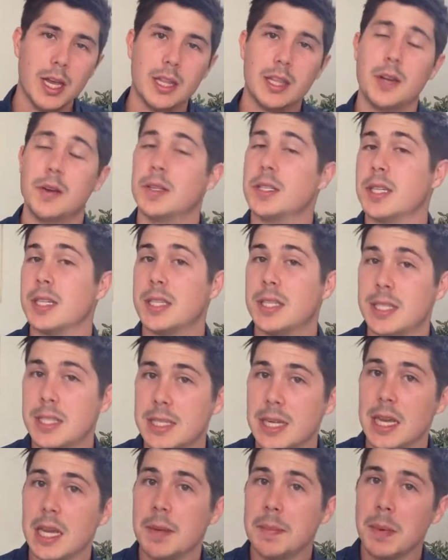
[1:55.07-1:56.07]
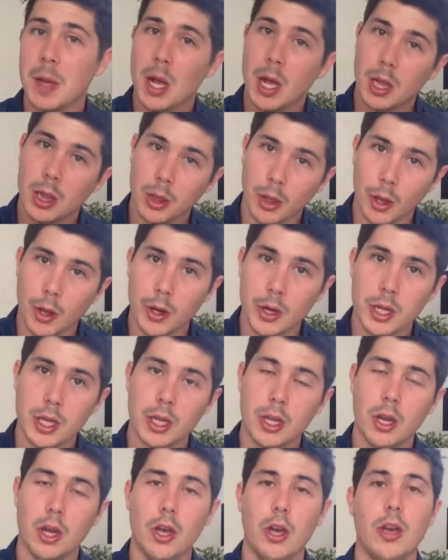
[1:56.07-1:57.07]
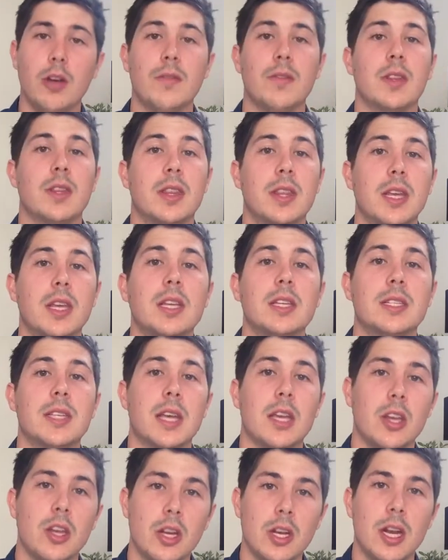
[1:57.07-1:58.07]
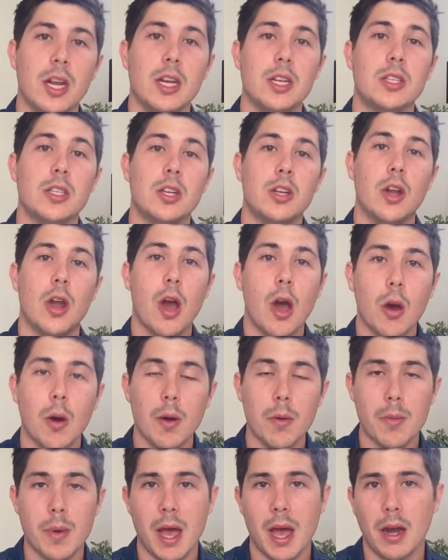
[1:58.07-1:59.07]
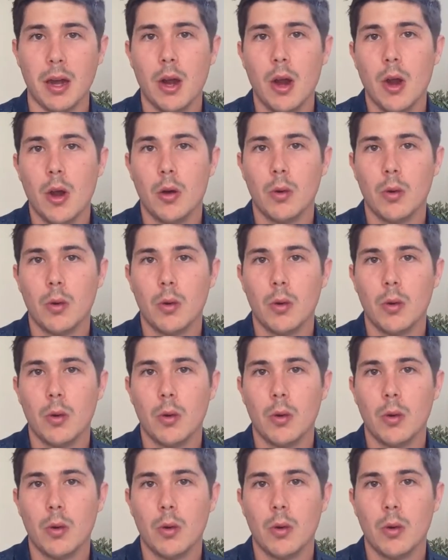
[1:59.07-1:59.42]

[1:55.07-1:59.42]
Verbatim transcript: There is a steep learning curve and things that you need to know about